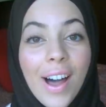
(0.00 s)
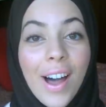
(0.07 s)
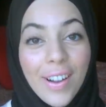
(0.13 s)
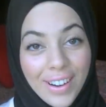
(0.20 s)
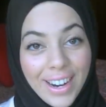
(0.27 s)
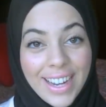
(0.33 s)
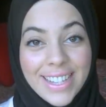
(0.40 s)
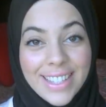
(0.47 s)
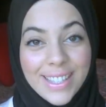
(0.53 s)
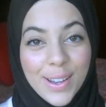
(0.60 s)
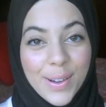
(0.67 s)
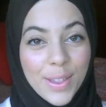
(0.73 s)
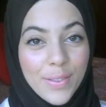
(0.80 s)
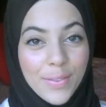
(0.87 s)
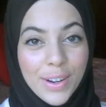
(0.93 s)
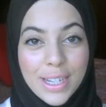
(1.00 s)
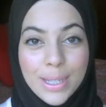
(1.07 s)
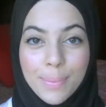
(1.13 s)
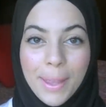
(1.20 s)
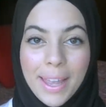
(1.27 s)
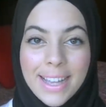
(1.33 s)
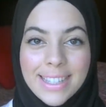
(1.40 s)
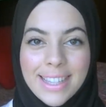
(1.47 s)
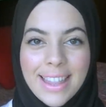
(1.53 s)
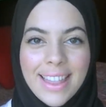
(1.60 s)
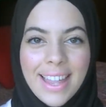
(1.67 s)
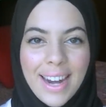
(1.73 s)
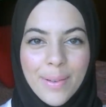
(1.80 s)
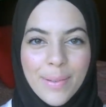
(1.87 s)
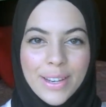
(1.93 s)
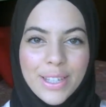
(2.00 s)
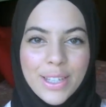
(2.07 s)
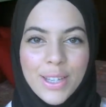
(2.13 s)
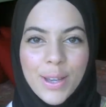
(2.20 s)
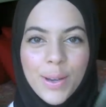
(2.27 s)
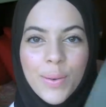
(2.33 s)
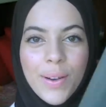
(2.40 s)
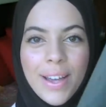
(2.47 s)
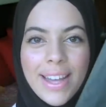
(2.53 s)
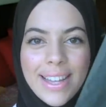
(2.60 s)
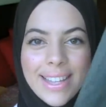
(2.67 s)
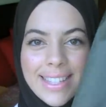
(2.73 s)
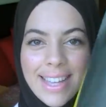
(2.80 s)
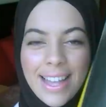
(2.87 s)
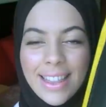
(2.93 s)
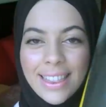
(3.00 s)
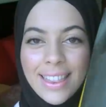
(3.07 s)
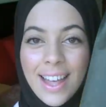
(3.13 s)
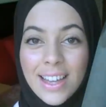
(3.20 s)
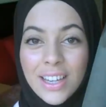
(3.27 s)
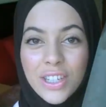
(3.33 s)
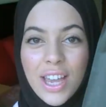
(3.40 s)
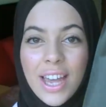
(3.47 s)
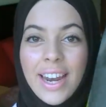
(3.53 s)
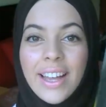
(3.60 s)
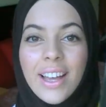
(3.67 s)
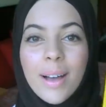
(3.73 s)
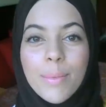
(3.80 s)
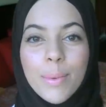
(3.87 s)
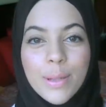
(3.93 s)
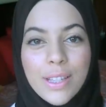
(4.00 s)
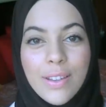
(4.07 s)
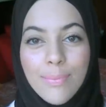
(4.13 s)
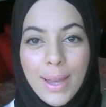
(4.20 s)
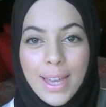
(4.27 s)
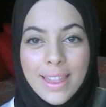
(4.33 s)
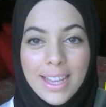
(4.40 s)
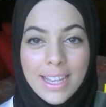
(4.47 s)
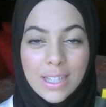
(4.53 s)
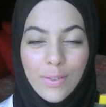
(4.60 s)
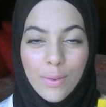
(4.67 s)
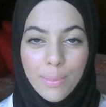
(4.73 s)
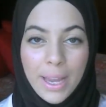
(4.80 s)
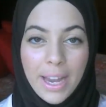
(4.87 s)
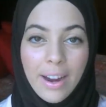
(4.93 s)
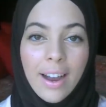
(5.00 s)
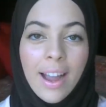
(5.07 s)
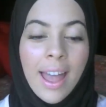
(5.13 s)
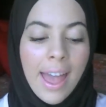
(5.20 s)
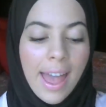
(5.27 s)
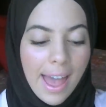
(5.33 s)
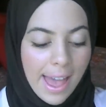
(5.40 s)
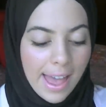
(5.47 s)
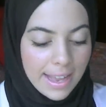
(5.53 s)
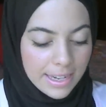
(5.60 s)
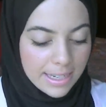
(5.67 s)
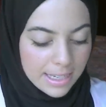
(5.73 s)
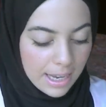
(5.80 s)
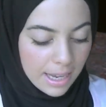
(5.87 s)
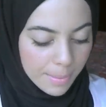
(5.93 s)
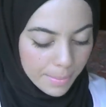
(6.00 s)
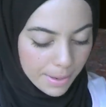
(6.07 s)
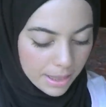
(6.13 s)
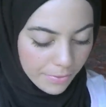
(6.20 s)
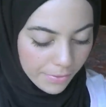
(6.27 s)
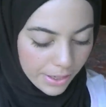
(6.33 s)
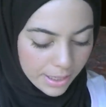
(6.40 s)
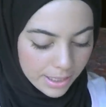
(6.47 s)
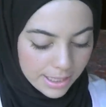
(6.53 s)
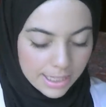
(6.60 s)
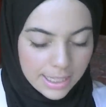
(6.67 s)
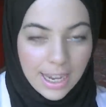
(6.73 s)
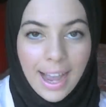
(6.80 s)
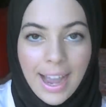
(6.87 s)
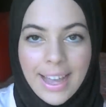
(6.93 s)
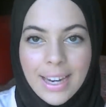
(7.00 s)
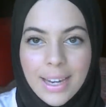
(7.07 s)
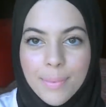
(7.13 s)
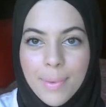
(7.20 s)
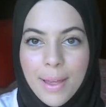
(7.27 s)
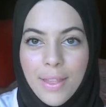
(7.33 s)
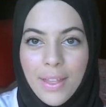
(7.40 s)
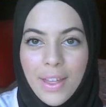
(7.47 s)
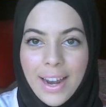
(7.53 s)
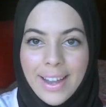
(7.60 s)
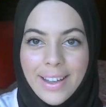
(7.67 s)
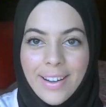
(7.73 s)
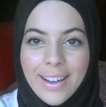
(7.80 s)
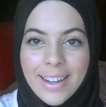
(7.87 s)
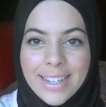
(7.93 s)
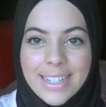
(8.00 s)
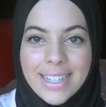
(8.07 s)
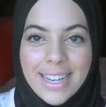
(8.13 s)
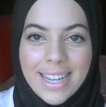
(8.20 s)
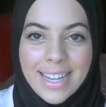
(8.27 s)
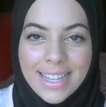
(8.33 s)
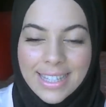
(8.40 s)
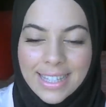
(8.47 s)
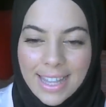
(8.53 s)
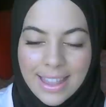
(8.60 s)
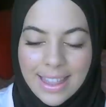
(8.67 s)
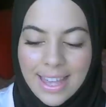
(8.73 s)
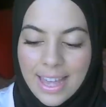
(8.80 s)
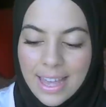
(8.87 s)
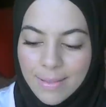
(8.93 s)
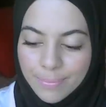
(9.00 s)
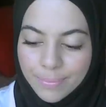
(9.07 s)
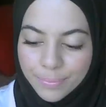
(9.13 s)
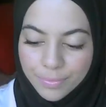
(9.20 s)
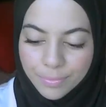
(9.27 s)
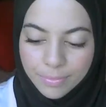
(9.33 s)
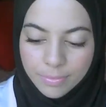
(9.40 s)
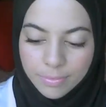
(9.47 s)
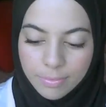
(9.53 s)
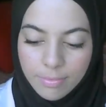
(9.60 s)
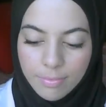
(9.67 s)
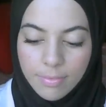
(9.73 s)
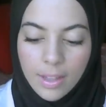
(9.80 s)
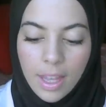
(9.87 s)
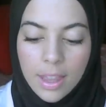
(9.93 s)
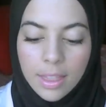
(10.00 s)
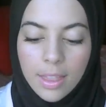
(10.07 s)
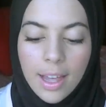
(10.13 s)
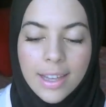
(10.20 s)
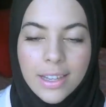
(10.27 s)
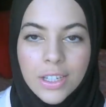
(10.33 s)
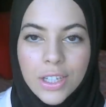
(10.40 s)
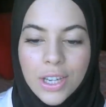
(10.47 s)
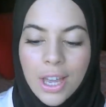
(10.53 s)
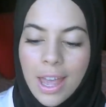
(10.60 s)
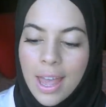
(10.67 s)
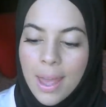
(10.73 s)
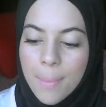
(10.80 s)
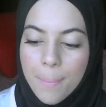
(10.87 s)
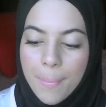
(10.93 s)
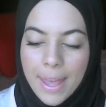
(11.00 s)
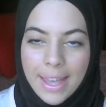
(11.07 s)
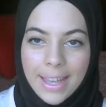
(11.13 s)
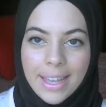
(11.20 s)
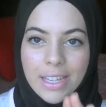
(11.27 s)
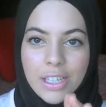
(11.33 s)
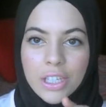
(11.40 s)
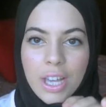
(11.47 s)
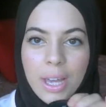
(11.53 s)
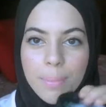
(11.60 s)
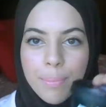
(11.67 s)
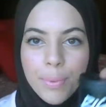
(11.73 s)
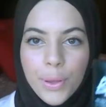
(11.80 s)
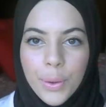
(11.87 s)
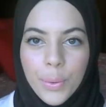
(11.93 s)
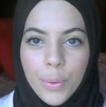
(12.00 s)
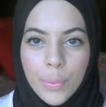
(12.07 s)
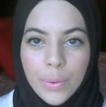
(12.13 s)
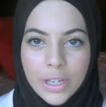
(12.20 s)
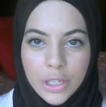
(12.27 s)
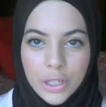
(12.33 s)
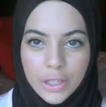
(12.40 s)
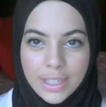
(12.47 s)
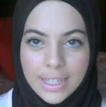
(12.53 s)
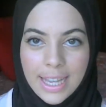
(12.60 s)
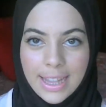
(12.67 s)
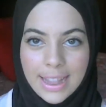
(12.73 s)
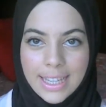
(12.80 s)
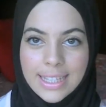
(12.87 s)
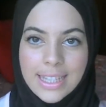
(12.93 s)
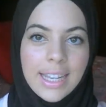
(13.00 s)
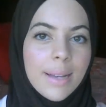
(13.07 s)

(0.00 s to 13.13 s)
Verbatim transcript: Alright, so the first place that I went to is Lush and I got most of my things from here. And um, the first item that I got is the Lush big shampoo, which looks like this.